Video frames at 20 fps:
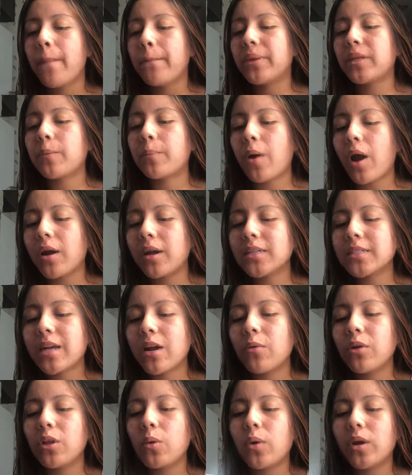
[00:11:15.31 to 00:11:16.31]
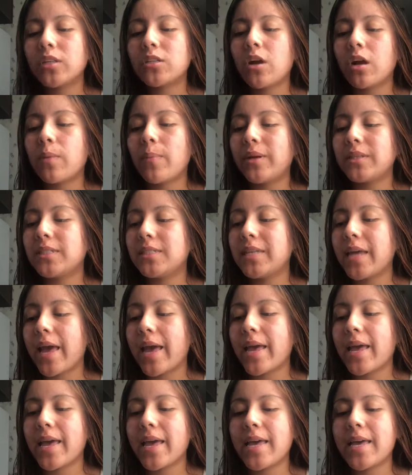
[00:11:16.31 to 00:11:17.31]
But the products that I really want to talk about
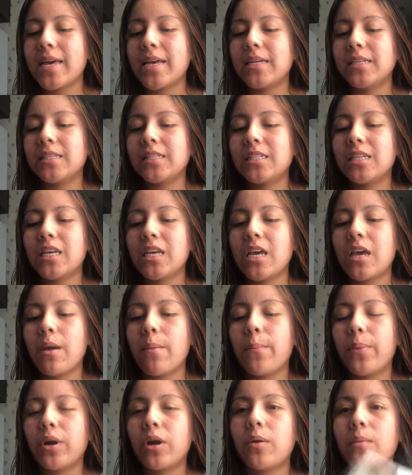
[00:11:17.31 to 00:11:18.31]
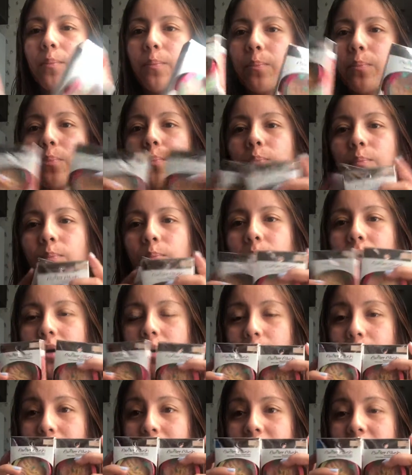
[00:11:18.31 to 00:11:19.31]
today is the Butter,
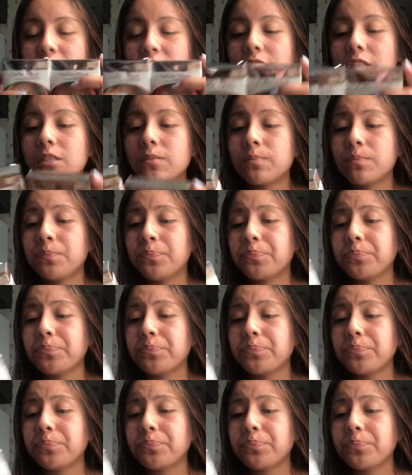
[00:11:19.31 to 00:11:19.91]
butter Blushes.